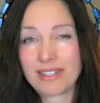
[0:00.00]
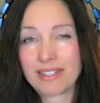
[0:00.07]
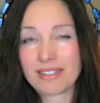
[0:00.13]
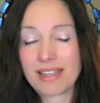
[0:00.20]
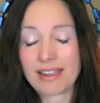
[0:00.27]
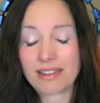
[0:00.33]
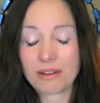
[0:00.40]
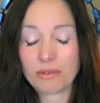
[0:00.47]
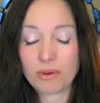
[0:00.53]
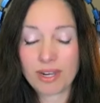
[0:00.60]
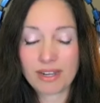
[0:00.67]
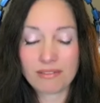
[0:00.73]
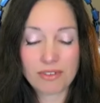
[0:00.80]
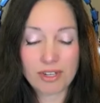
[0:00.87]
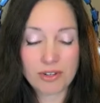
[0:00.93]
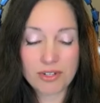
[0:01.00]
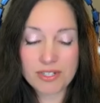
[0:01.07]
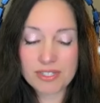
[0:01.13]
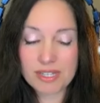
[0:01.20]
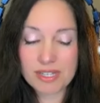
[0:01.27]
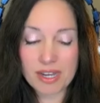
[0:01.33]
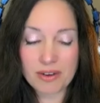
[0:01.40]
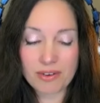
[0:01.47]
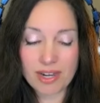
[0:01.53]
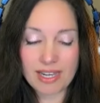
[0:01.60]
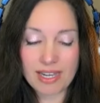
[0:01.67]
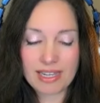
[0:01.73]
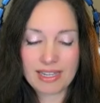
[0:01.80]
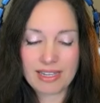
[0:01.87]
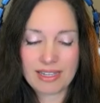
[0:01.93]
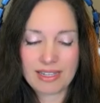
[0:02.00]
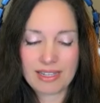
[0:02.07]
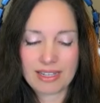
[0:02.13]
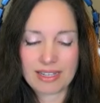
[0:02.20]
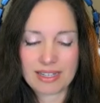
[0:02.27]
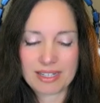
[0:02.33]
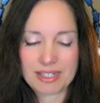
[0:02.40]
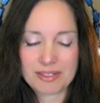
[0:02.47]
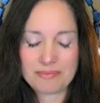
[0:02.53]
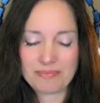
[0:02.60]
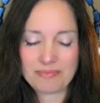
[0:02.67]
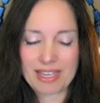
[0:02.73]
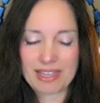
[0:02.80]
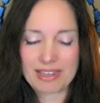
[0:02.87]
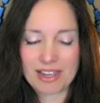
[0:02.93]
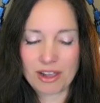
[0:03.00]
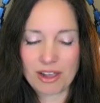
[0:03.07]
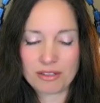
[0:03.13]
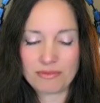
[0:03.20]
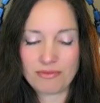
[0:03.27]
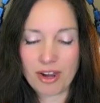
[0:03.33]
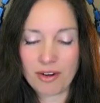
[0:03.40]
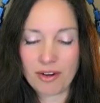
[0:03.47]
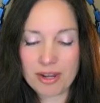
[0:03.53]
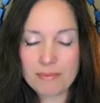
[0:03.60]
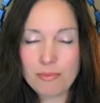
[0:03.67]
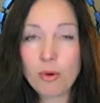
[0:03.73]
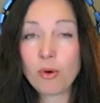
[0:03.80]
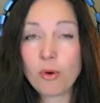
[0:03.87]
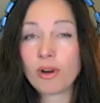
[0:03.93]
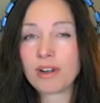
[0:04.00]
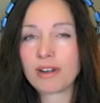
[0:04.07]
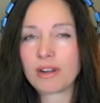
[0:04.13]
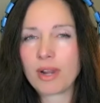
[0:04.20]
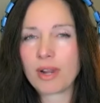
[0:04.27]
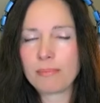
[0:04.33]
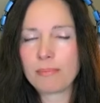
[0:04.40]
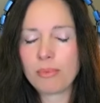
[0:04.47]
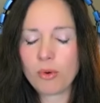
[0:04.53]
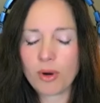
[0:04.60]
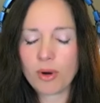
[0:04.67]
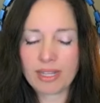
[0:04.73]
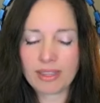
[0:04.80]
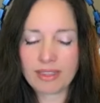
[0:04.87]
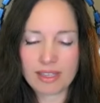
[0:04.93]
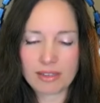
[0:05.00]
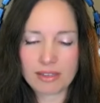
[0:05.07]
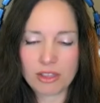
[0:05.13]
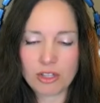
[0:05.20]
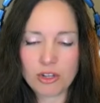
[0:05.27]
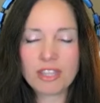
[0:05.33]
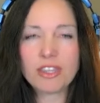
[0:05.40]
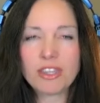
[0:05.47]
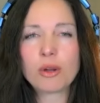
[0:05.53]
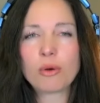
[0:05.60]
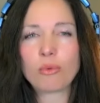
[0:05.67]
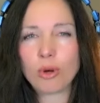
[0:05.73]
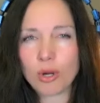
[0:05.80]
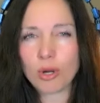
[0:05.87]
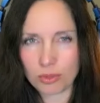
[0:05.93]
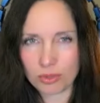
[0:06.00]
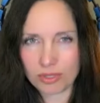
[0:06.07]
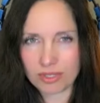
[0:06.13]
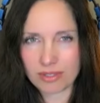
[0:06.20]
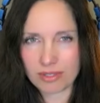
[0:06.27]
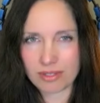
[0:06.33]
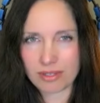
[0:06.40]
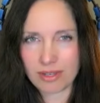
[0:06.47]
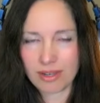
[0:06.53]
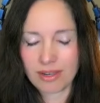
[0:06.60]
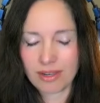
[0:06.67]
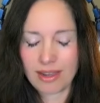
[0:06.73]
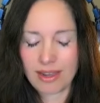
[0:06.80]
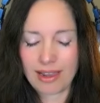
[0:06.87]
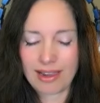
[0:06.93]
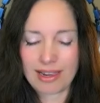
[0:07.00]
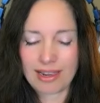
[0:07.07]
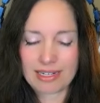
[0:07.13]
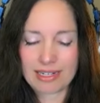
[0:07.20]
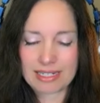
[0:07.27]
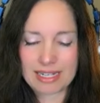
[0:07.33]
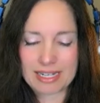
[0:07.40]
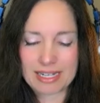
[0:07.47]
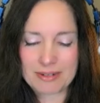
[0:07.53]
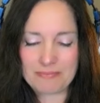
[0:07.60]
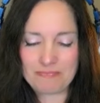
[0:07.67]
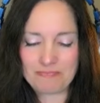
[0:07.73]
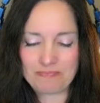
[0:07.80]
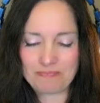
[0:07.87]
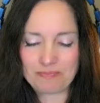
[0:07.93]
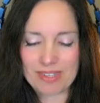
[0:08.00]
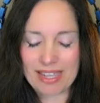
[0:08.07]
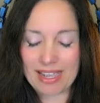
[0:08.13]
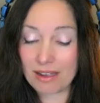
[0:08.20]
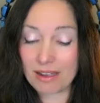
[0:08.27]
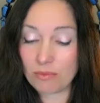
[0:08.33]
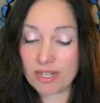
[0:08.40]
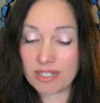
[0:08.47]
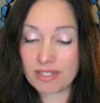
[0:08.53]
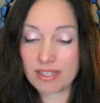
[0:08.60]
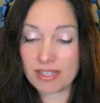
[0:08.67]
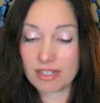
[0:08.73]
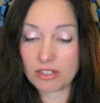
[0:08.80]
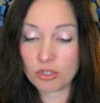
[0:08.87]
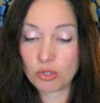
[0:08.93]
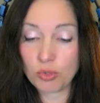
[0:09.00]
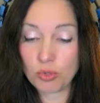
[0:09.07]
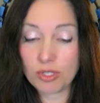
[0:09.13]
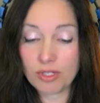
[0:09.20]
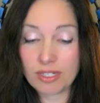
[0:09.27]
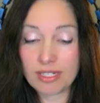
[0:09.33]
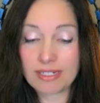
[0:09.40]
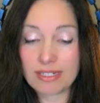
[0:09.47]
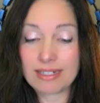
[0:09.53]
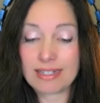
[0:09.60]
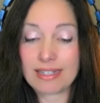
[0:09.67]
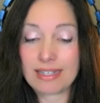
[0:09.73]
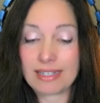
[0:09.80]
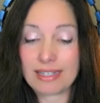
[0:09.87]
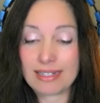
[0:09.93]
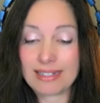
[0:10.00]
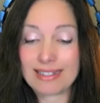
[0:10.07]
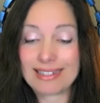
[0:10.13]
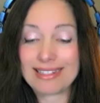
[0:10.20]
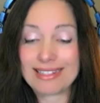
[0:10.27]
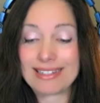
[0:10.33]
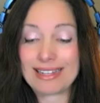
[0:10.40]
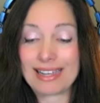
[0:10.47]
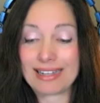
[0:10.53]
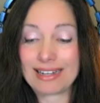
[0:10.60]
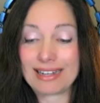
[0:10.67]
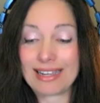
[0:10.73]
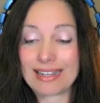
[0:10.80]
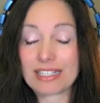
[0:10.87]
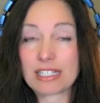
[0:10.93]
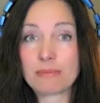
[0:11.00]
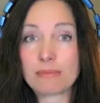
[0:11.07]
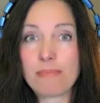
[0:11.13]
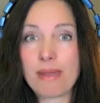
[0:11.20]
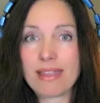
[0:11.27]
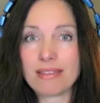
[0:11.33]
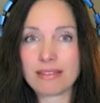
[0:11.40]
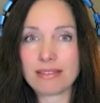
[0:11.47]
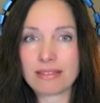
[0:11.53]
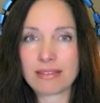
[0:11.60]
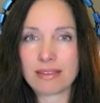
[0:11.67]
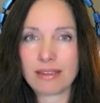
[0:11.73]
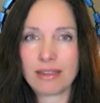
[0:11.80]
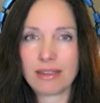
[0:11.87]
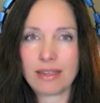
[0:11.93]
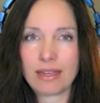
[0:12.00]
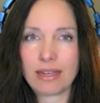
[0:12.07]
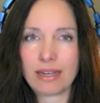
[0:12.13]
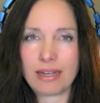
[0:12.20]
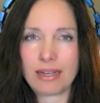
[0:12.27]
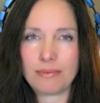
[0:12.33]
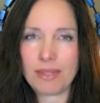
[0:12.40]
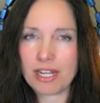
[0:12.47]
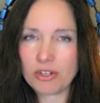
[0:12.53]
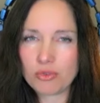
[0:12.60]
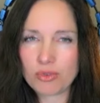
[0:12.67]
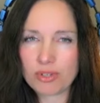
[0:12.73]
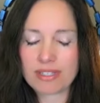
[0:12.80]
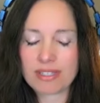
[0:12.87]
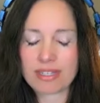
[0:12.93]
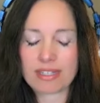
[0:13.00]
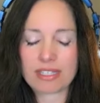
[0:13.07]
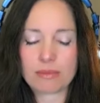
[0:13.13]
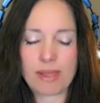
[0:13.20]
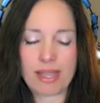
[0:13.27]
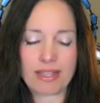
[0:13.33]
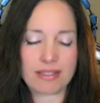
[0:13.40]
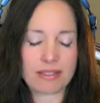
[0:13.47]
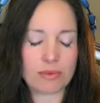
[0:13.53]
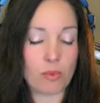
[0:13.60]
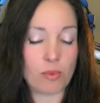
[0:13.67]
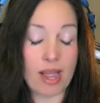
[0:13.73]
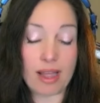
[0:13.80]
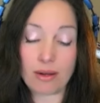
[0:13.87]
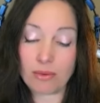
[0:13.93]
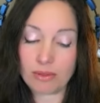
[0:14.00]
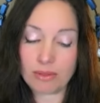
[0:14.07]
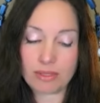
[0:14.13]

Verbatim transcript: Exactly right. Very scary. Um, and very important, great point that you look at the gross. And um, yeah, we see a trillion in debt expense, um, interest expense. Wow.